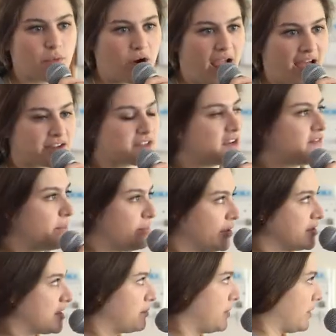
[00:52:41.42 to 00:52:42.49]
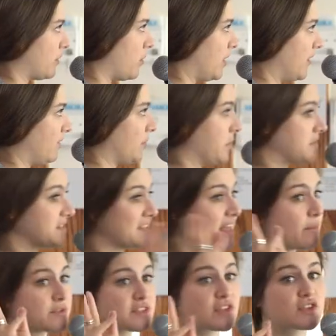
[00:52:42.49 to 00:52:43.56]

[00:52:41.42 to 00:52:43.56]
more active and building political influence. And that was the